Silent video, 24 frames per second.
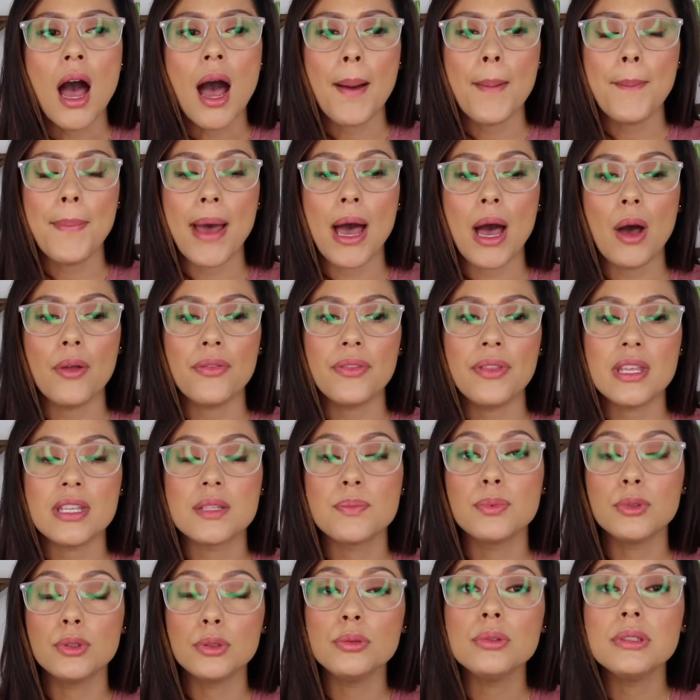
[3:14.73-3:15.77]
about this
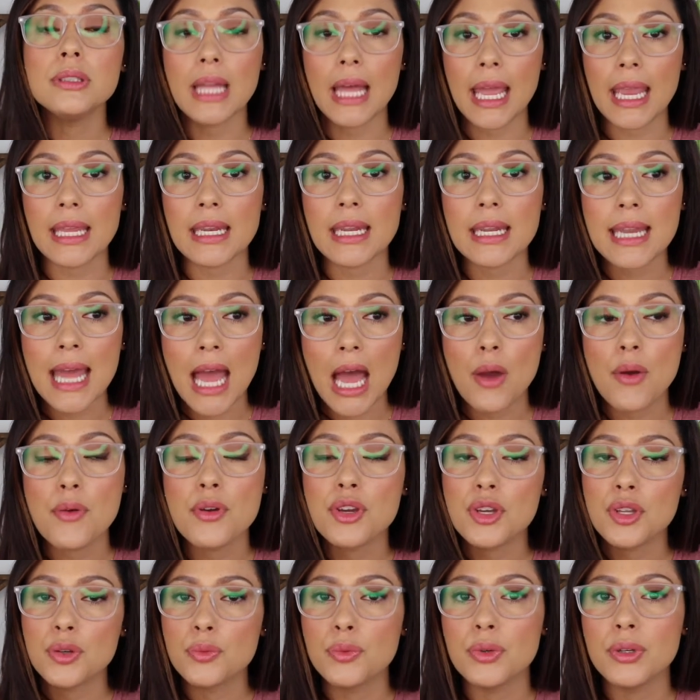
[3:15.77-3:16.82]
blue light and how it
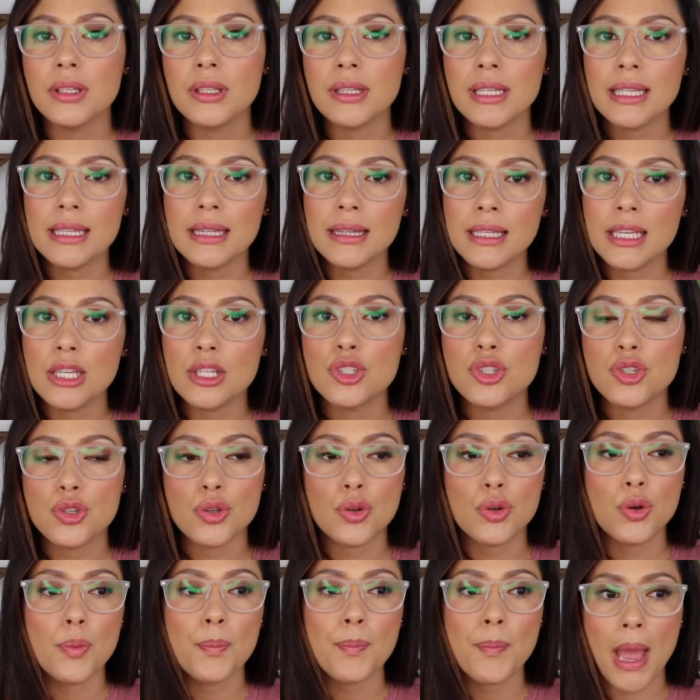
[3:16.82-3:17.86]
could really lead
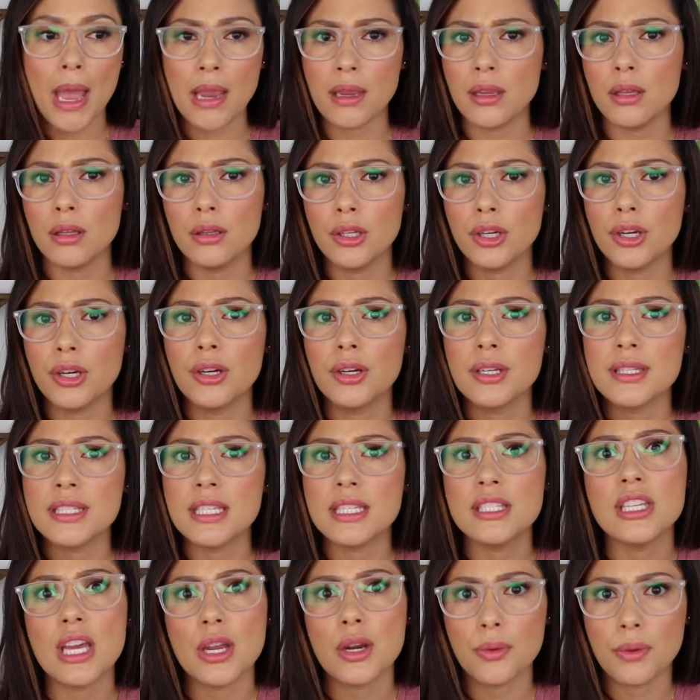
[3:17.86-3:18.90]
to macular
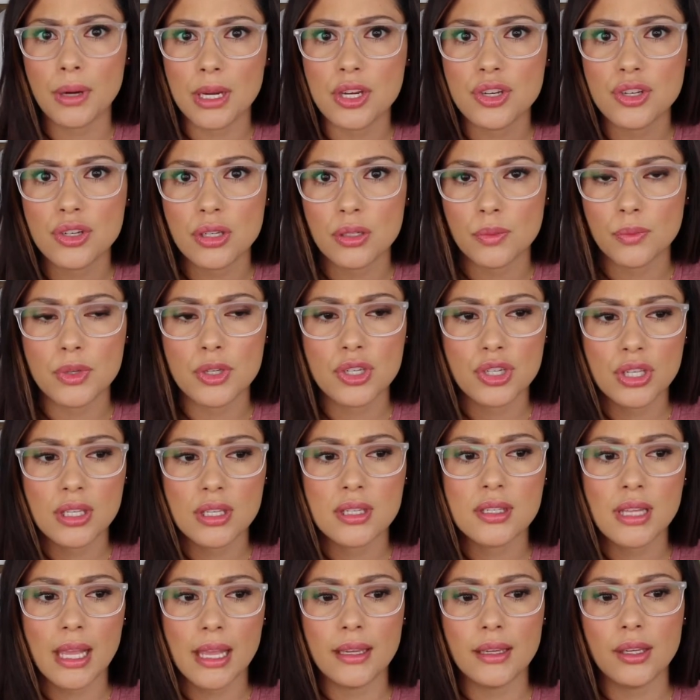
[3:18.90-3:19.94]
degeneration, which
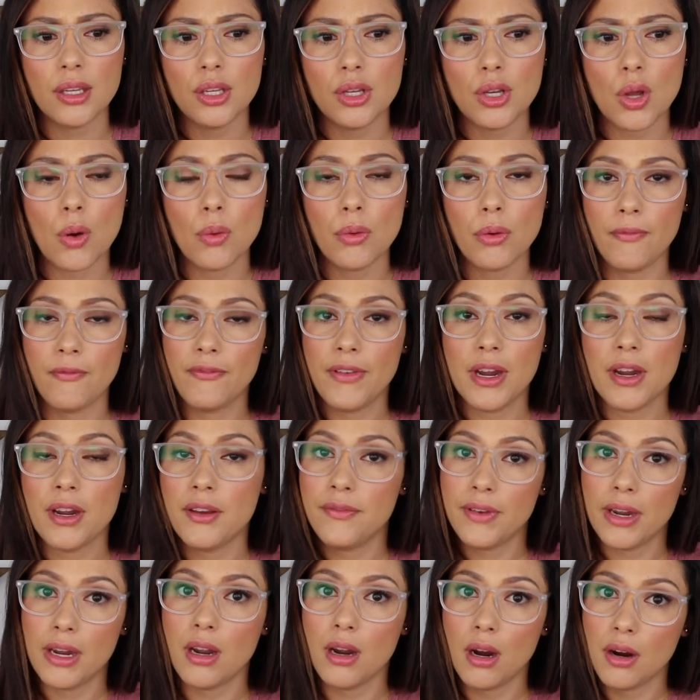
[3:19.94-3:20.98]
is like, you know, very,
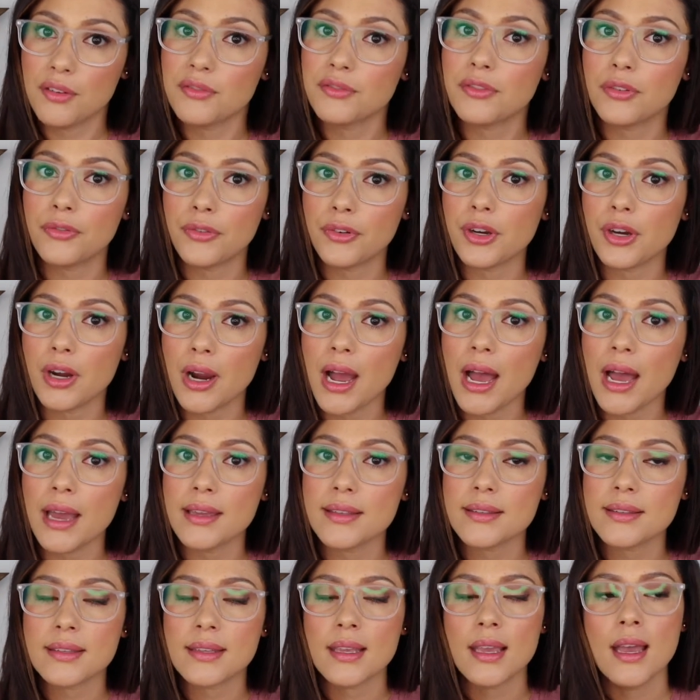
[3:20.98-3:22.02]
very harmful for your
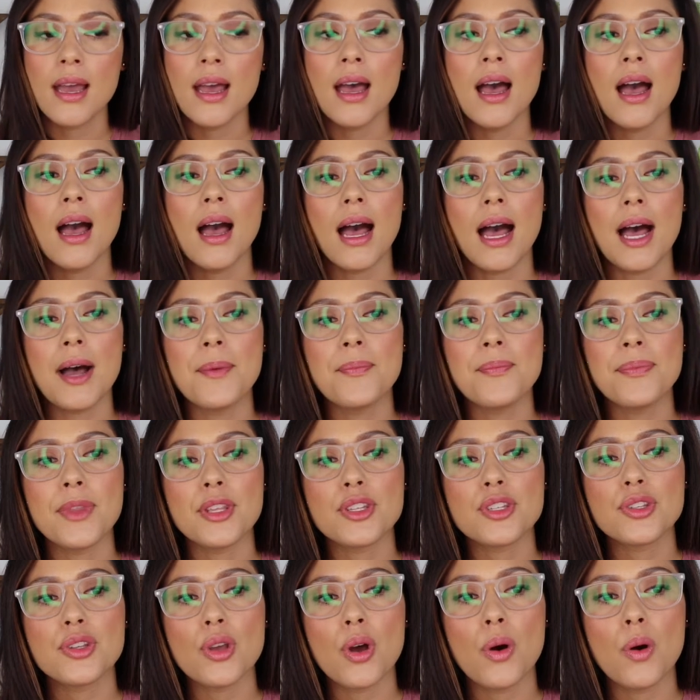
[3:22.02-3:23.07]
eyes. Um,
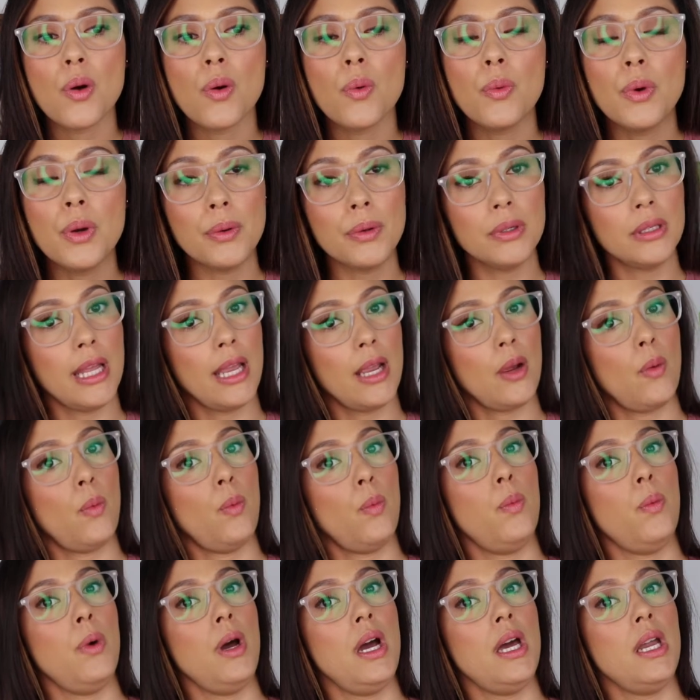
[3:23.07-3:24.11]
so we were like,
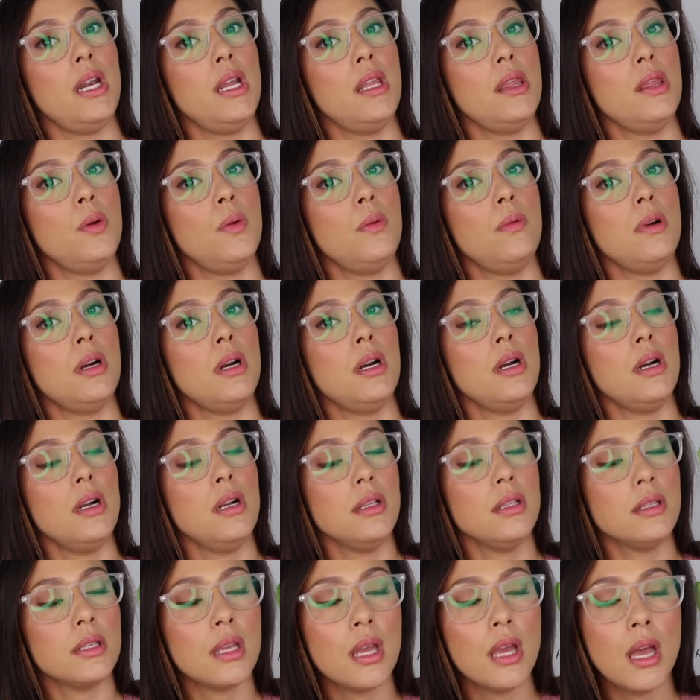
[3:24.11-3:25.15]
what in the
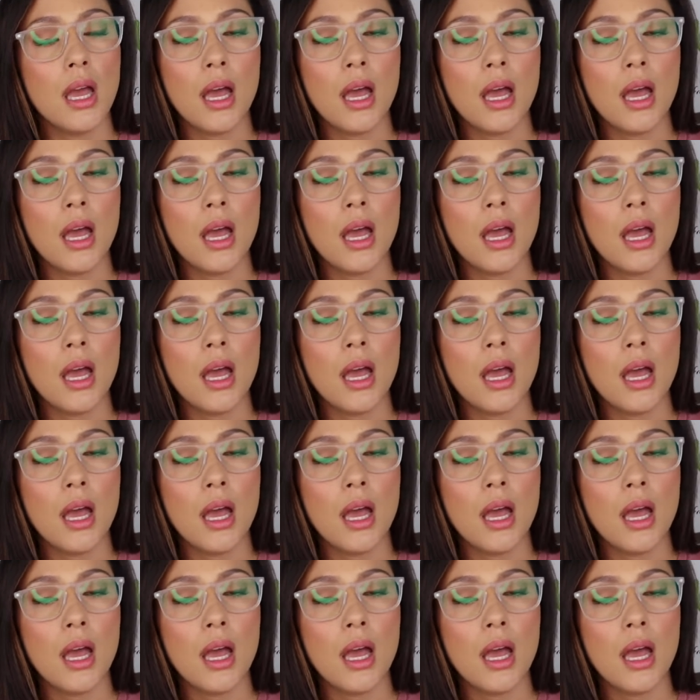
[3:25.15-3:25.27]
world?